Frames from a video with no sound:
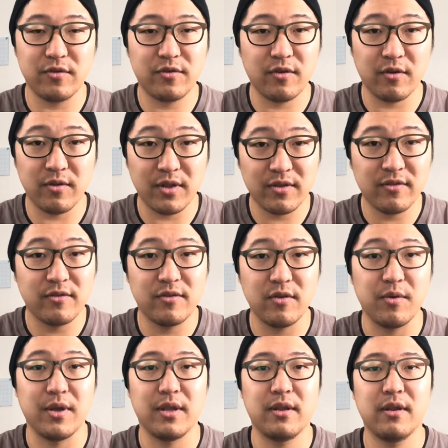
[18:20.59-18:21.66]
so let's
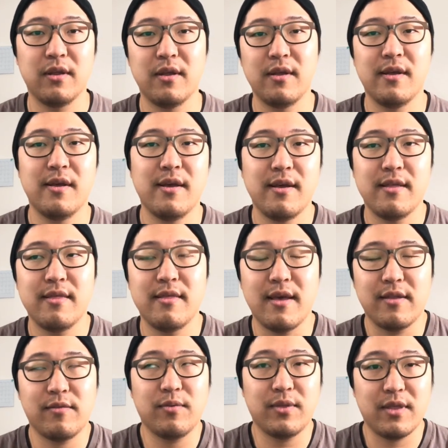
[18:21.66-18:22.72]
do it.
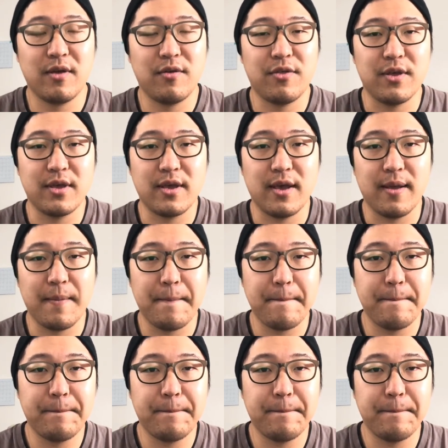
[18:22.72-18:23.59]
That's what they're thinking.